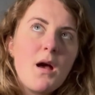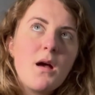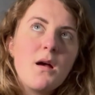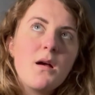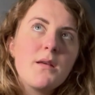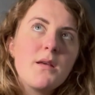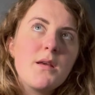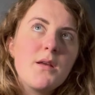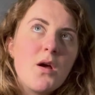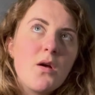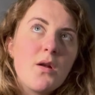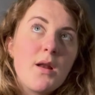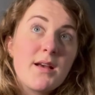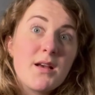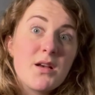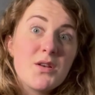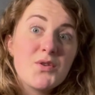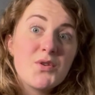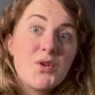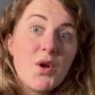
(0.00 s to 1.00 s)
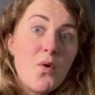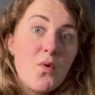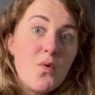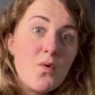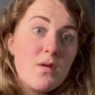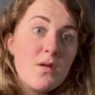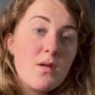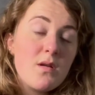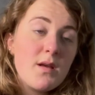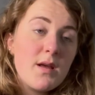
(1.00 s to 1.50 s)
you know, like a
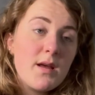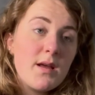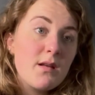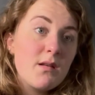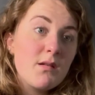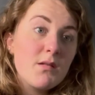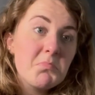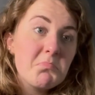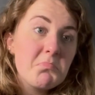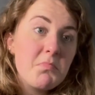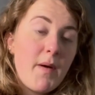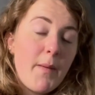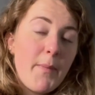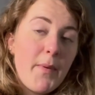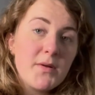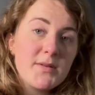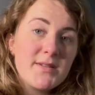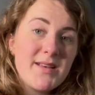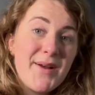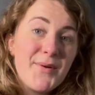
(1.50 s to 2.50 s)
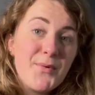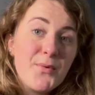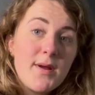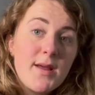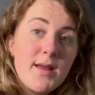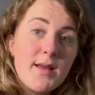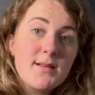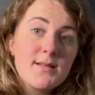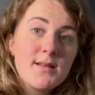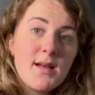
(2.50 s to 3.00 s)
stone in about 10
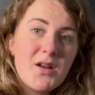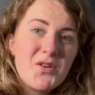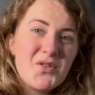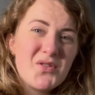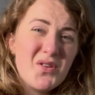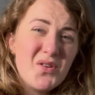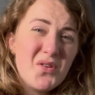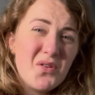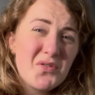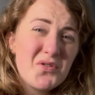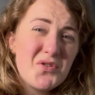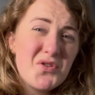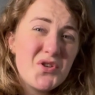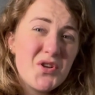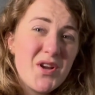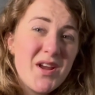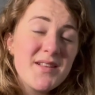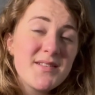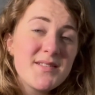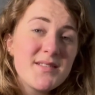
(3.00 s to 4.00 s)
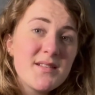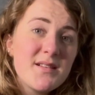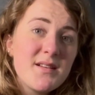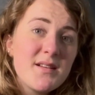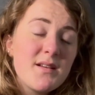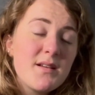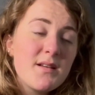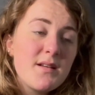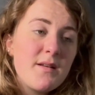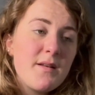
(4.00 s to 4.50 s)
weeks, and I just looked shit.
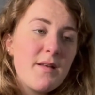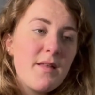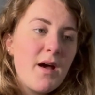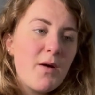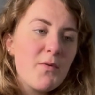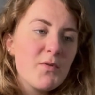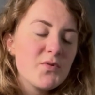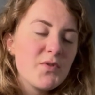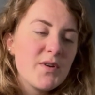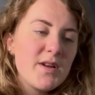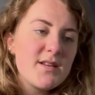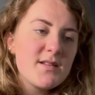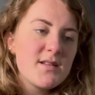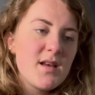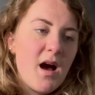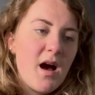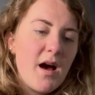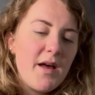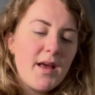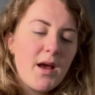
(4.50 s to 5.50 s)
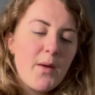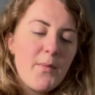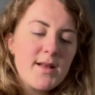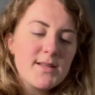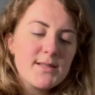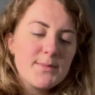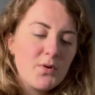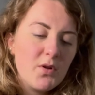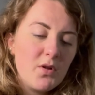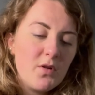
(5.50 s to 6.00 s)
And that was really disheartening, and we
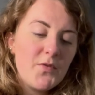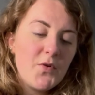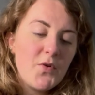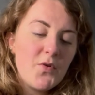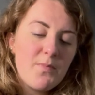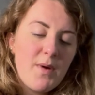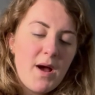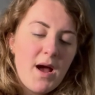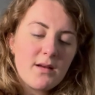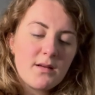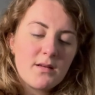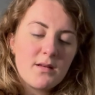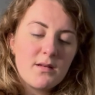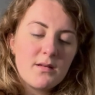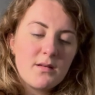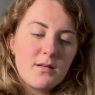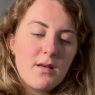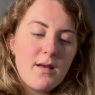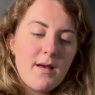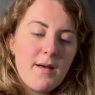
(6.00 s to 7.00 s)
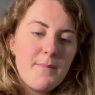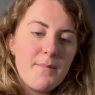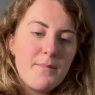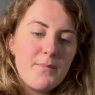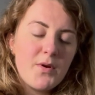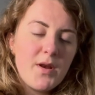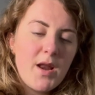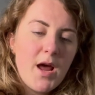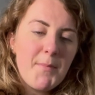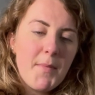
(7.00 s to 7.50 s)
had to pull food back.
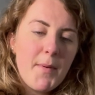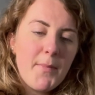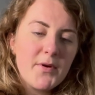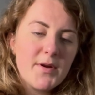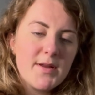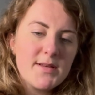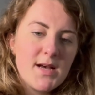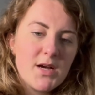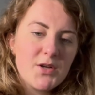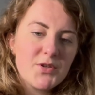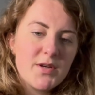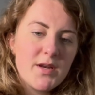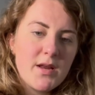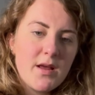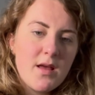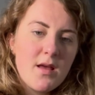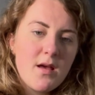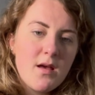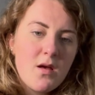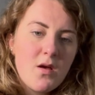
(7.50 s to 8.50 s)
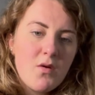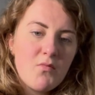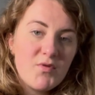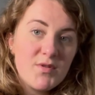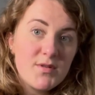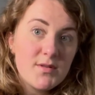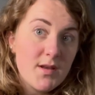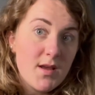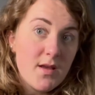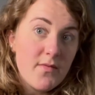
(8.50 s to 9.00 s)
But now my body's actually
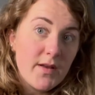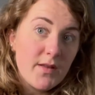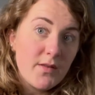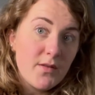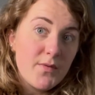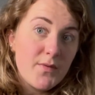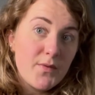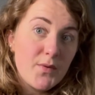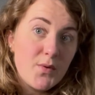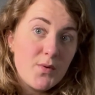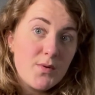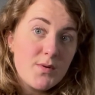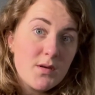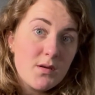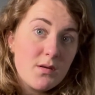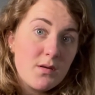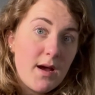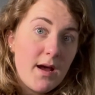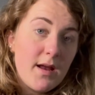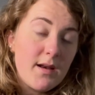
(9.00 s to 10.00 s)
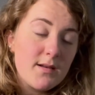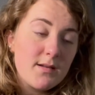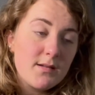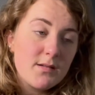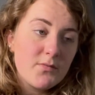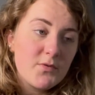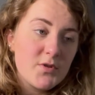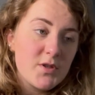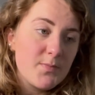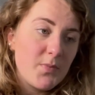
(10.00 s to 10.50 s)
receiving the food
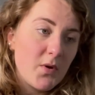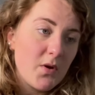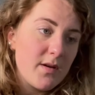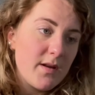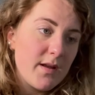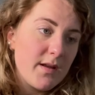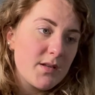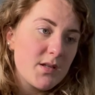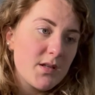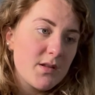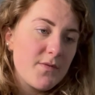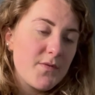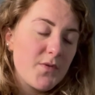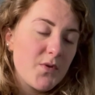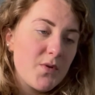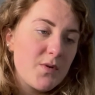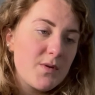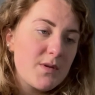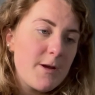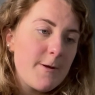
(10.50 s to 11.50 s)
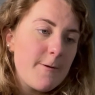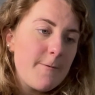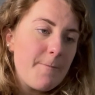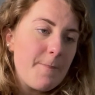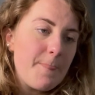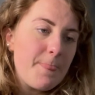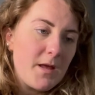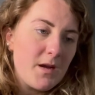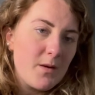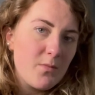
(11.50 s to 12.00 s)
and responding to the food,
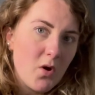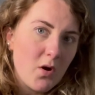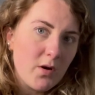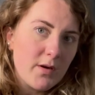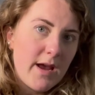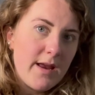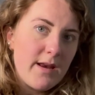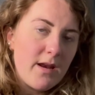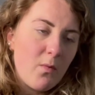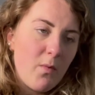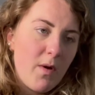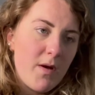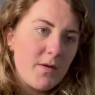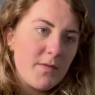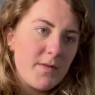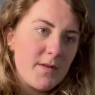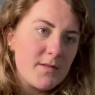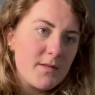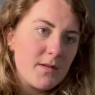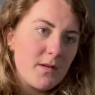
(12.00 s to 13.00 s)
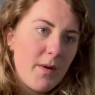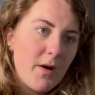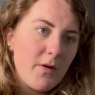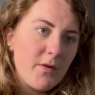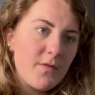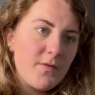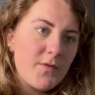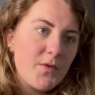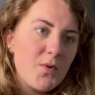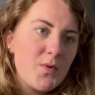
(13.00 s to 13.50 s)
and I'm not gaining weight on this
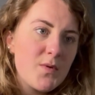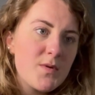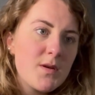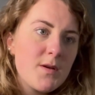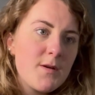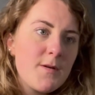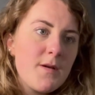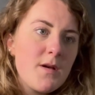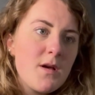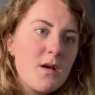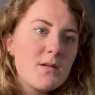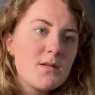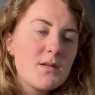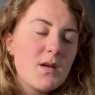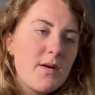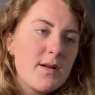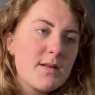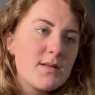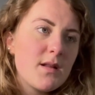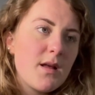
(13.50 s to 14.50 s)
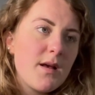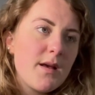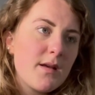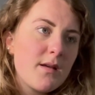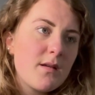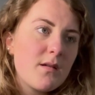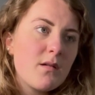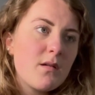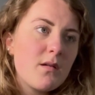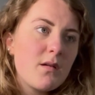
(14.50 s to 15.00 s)
amount of food. So it's
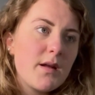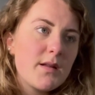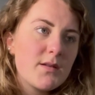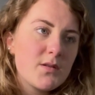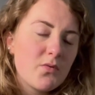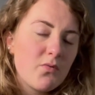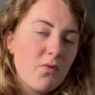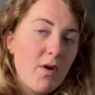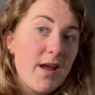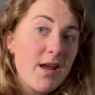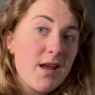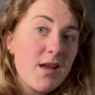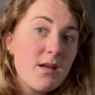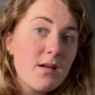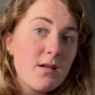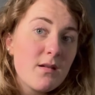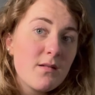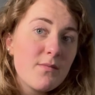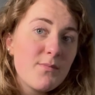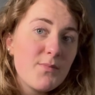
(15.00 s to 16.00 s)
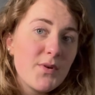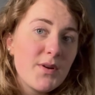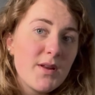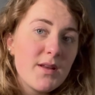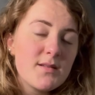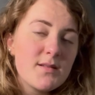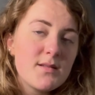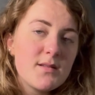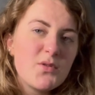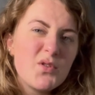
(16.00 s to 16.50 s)
like, it's great, but
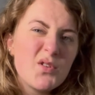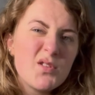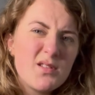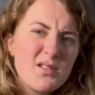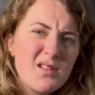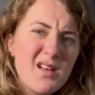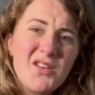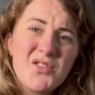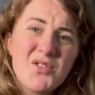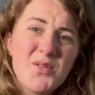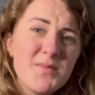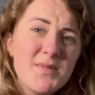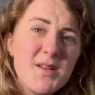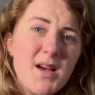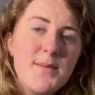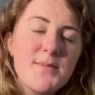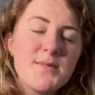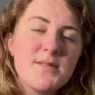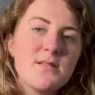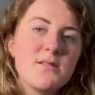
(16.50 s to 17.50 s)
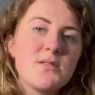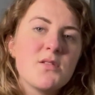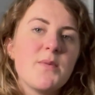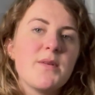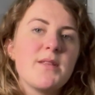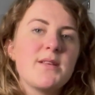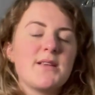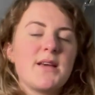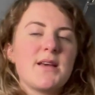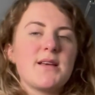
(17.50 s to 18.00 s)
it's just sometimes some
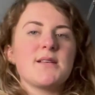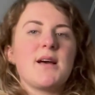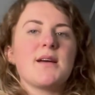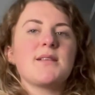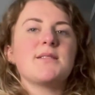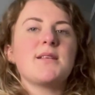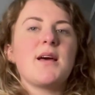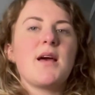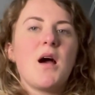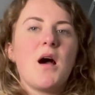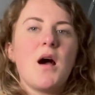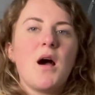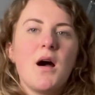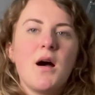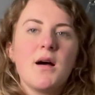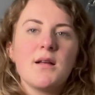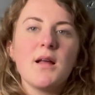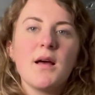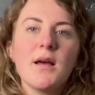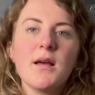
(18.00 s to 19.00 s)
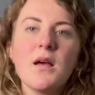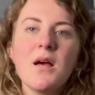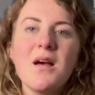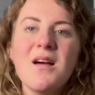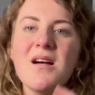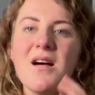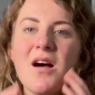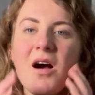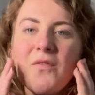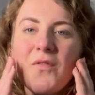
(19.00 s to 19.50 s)
of the days like today are hard. Like
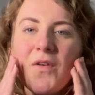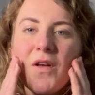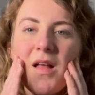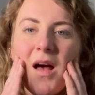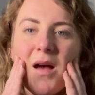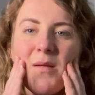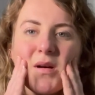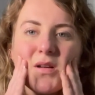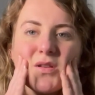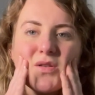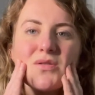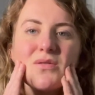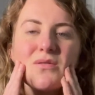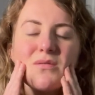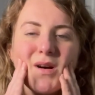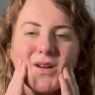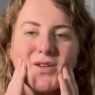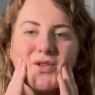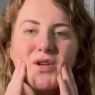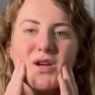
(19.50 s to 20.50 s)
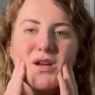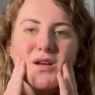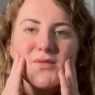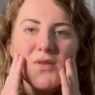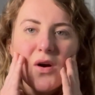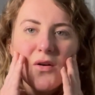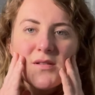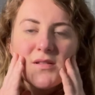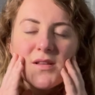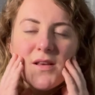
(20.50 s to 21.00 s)
I feel like my cheeks
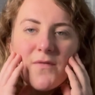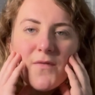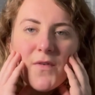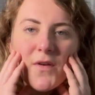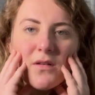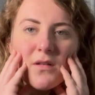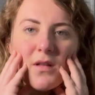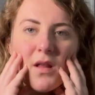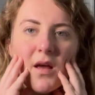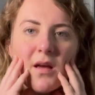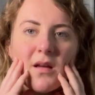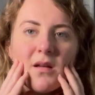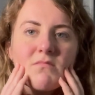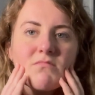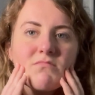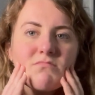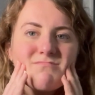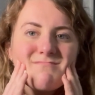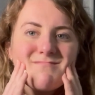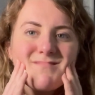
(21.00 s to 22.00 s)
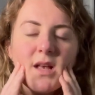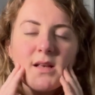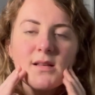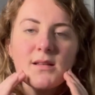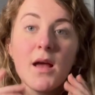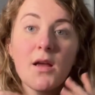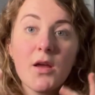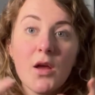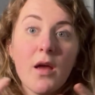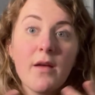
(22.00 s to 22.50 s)
honestly feel like, it's
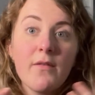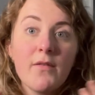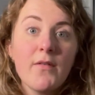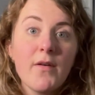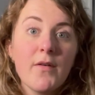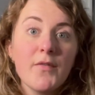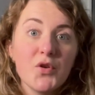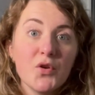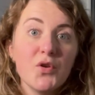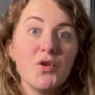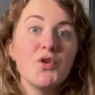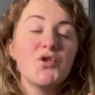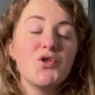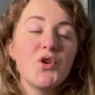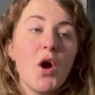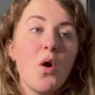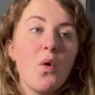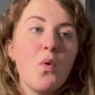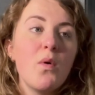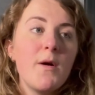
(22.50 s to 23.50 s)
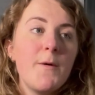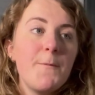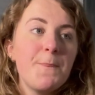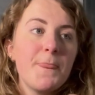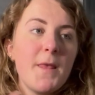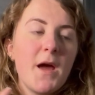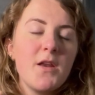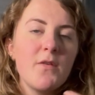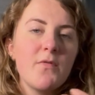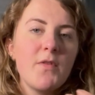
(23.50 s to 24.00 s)
like if you've ever done a show
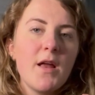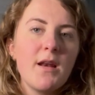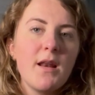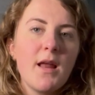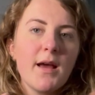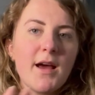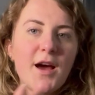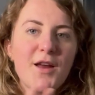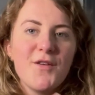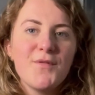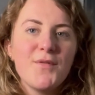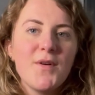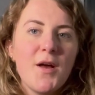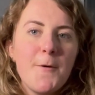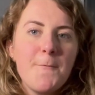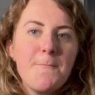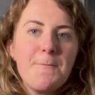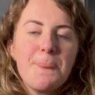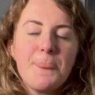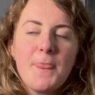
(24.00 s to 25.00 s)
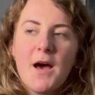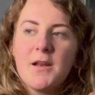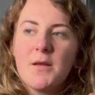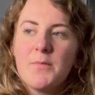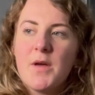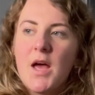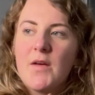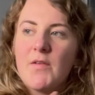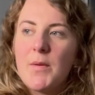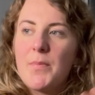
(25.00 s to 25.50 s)
and you've then like kind of had a
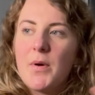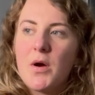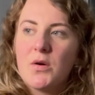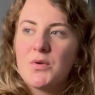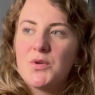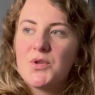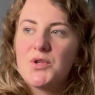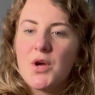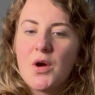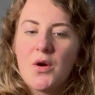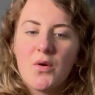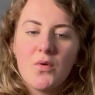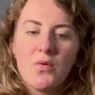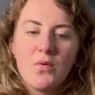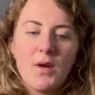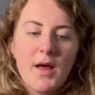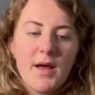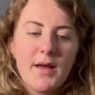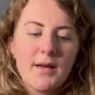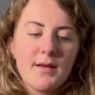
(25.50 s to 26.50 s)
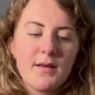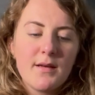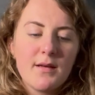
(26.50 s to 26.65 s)
bit of a post-show, like,